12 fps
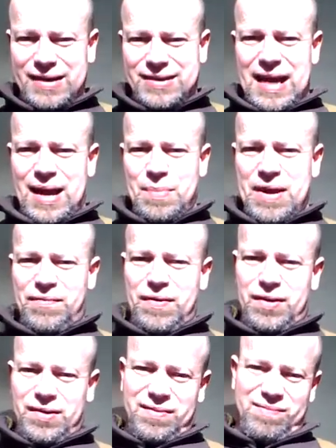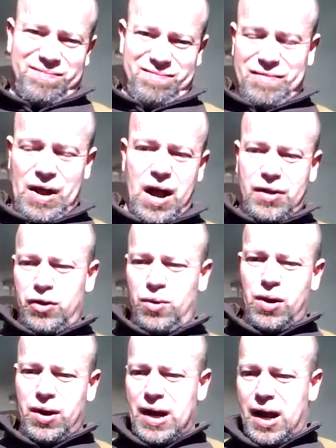practice that method, I
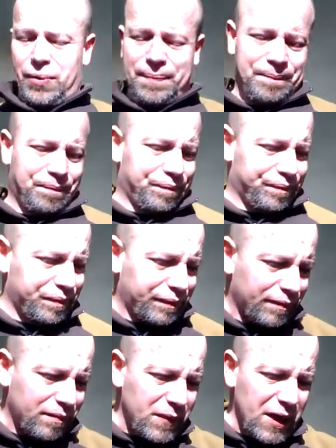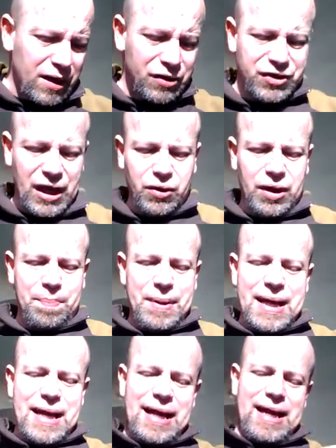do not know. So the
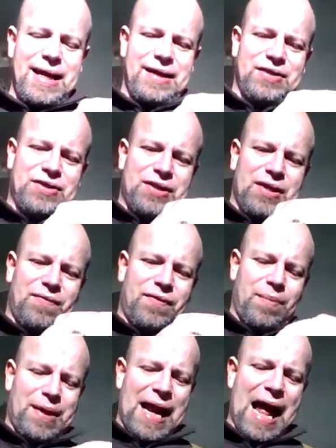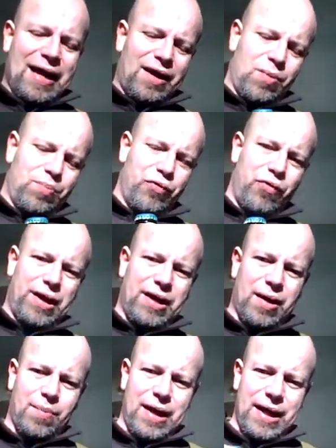beer is from the Anchor
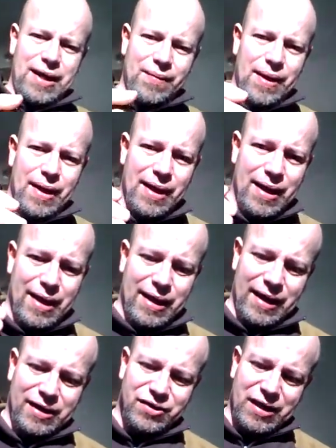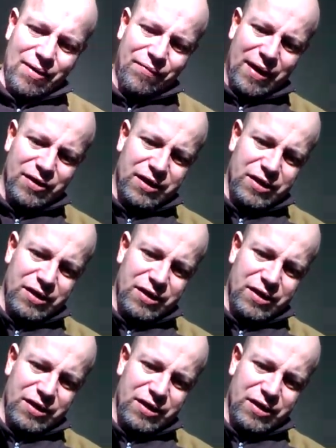Brewing Company in San